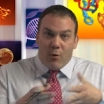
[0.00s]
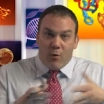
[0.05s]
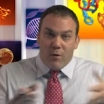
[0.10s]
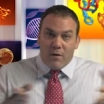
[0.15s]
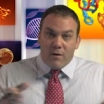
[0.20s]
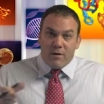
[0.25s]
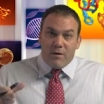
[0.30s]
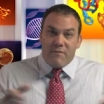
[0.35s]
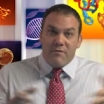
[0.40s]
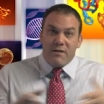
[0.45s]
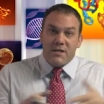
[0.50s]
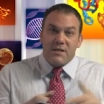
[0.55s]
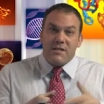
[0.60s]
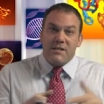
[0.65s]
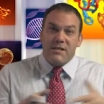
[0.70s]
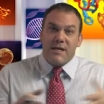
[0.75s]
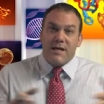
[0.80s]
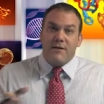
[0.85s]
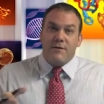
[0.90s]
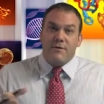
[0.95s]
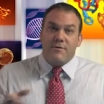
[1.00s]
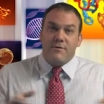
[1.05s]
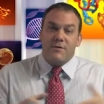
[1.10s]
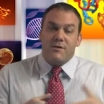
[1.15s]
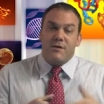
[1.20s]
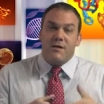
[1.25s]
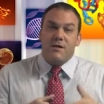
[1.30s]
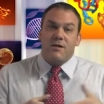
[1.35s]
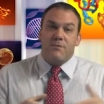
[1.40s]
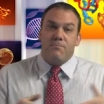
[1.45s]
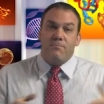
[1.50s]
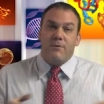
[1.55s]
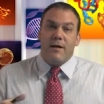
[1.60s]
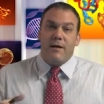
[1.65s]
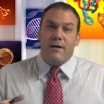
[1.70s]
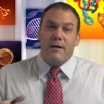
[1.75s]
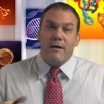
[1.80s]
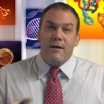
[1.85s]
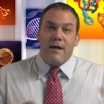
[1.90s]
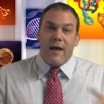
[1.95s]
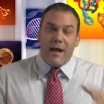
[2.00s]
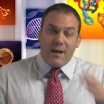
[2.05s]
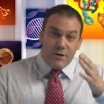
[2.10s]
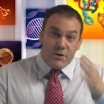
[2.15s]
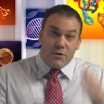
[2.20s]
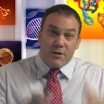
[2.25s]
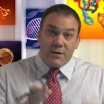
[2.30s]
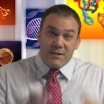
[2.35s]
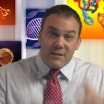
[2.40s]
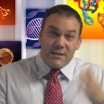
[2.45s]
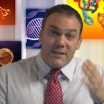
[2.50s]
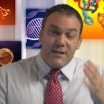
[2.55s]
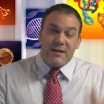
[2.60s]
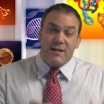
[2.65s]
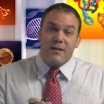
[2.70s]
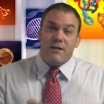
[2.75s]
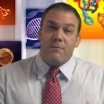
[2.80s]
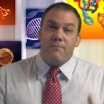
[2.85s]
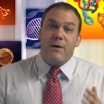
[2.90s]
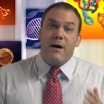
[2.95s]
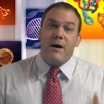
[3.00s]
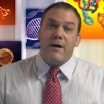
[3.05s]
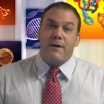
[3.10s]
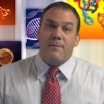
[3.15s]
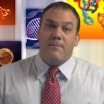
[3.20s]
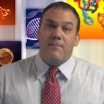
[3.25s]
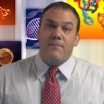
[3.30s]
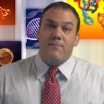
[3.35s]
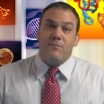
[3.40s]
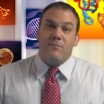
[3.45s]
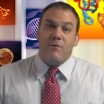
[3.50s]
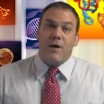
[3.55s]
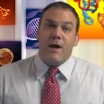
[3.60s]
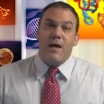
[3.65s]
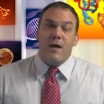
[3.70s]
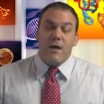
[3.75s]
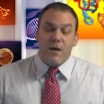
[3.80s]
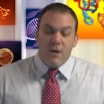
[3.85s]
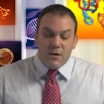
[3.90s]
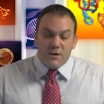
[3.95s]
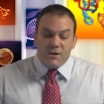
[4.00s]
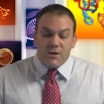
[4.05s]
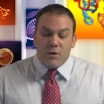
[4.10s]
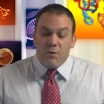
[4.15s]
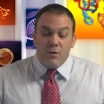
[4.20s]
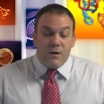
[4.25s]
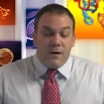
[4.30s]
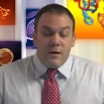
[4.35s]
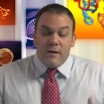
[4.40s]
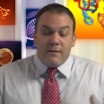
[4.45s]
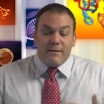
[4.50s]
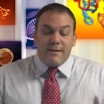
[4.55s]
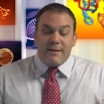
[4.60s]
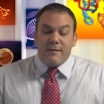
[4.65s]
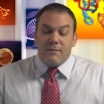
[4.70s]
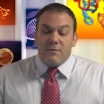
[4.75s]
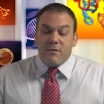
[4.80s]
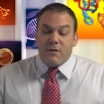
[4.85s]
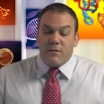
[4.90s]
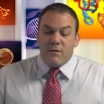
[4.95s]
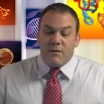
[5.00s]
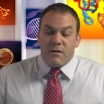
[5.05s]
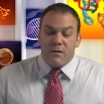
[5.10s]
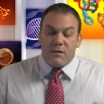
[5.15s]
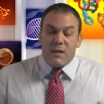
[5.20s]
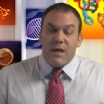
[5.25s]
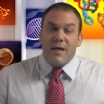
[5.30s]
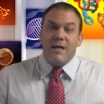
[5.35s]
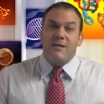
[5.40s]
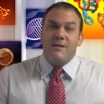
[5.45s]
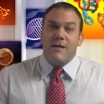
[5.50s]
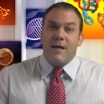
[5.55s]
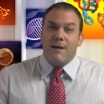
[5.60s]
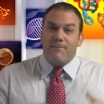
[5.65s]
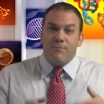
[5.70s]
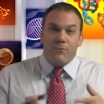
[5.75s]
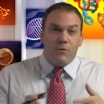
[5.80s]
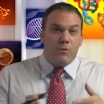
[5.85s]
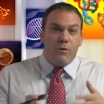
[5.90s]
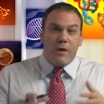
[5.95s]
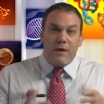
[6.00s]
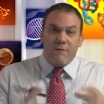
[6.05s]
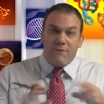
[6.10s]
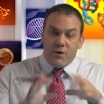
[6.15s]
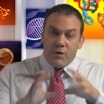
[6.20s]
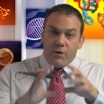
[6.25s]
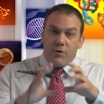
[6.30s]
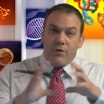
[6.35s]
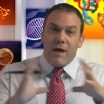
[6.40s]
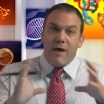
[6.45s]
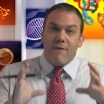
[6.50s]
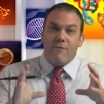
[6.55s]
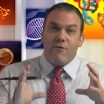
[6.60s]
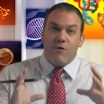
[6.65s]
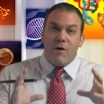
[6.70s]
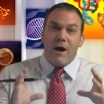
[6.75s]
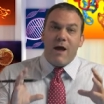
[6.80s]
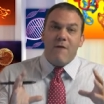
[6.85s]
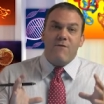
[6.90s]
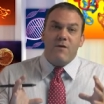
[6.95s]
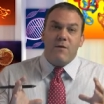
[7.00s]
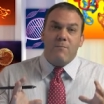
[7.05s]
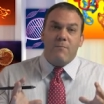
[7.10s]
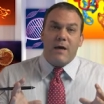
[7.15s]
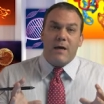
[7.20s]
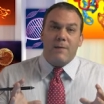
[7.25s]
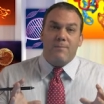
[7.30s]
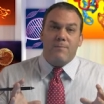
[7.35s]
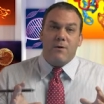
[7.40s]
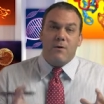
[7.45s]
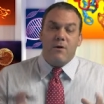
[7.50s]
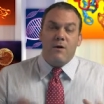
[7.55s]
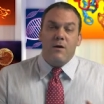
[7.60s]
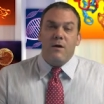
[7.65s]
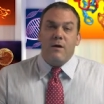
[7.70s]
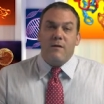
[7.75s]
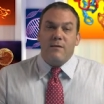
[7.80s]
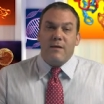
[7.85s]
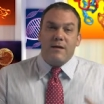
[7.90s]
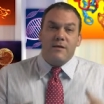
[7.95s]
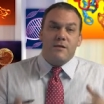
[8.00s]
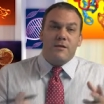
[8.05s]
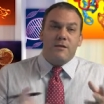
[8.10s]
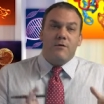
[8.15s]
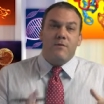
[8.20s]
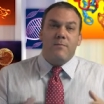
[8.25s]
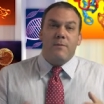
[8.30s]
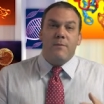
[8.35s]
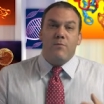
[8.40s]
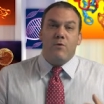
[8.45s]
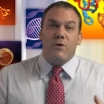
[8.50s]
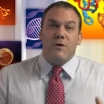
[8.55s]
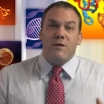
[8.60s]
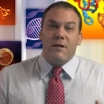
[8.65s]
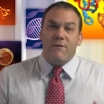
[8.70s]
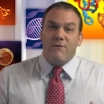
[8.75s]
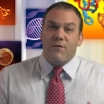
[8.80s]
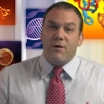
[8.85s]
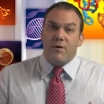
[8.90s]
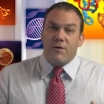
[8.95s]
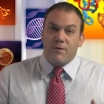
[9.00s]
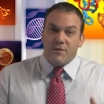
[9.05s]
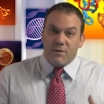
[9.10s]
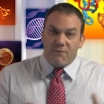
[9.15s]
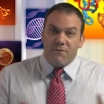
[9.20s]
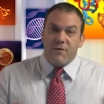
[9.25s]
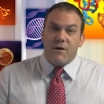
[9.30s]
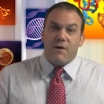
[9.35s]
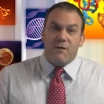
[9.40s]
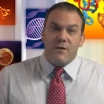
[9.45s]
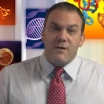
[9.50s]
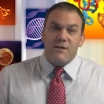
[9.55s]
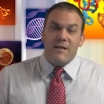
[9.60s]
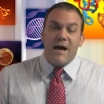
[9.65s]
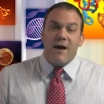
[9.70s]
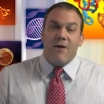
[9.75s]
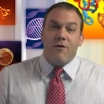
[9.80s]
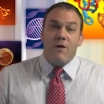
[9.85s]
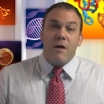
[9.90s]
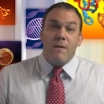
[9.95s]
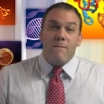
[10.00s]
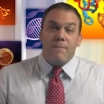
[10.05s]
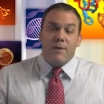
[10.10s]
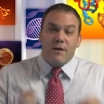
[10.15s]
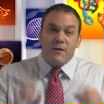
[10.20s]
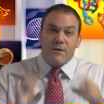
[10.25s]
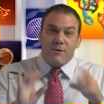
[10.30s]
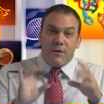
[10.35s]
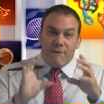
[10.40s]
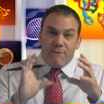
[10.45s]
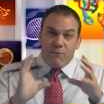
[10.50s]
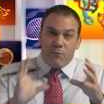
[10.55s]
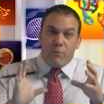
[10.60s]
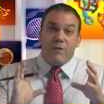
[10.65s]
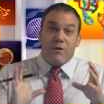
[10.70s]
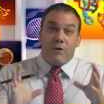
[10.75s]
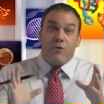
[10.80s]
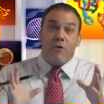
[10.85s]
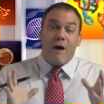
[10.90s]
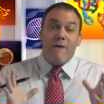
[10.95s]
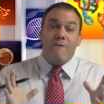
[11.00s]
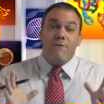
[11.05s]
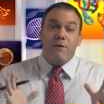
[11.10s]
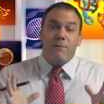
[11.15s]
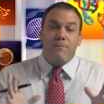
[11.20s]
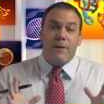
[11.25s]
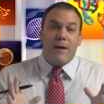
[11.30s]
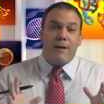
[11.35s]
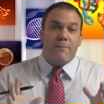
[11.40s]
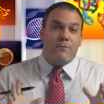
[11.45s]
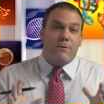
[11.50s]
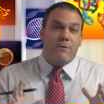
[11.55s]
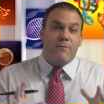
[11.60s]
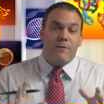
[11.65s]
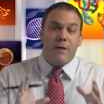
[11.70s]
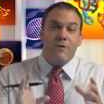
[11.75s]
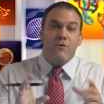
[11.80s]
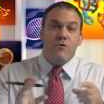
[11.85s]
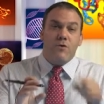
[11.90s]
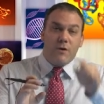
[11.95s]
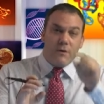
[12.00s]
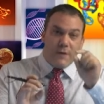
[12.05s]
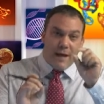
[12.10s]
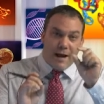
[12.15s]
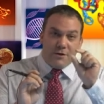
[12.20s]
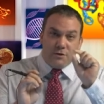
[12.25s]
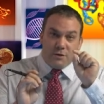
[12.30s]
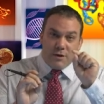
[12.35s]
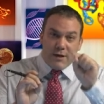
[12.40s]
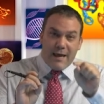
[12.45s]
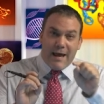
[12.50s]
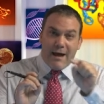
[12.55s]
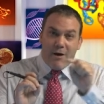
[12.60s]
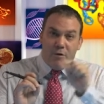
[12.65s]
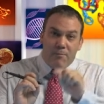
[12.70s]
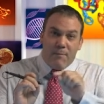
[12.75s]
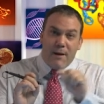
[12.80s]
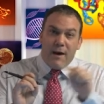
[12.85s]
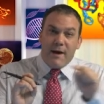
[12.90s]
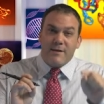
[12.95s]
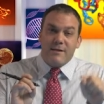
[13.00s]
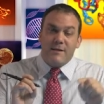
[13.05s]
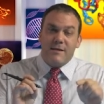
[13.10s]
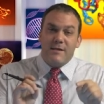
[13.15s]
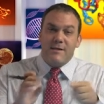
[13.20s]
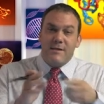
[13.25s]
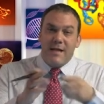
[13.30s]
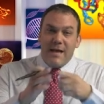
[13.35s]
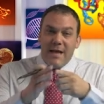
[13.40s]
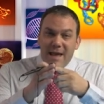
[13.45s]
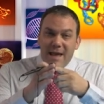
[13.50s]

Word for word: all of the signals to split, and you could see it at the bottom, right? So the, the thing is that if you don't have graphing paper, then it's a little bit more difficult to figure this out because if with graphing paper, then you can actually count boxes